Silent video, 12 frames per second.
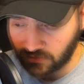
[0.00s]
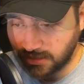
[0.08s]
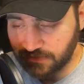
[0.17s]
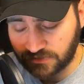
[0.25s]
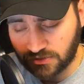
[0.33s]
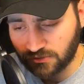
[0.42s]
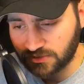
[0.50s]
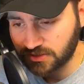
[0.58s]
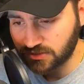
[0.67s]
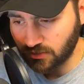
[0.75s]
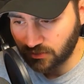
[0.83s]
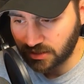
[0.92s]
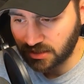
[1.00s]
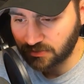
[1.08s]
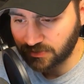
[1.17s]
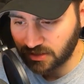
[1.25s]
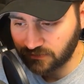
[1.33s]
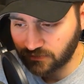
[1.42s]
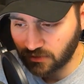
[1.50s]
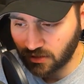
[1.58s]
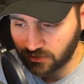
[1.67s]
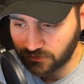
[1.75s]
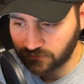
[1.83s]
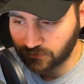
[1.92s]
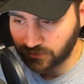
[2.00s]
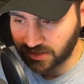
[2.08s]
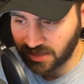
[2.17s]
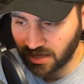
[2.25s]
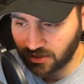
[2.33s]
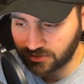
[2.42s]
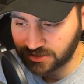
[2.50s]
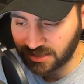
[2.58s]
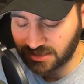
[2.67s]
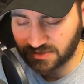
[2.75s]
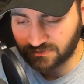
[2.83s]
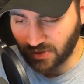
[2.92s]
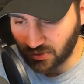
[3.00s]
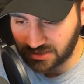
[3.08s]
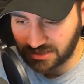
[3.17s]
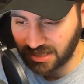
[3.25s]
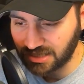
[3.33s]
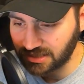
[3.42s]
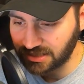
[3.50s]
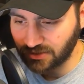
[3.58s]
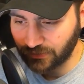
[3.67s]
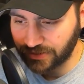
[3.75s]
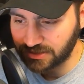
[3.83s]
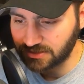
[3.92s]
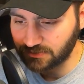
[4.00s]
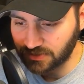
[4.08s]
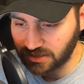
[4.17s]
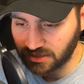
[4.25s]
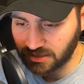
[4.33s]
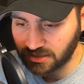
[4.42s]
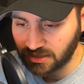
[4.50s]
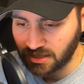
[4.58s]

Even though this is only going to be for $140 and is most likely going to be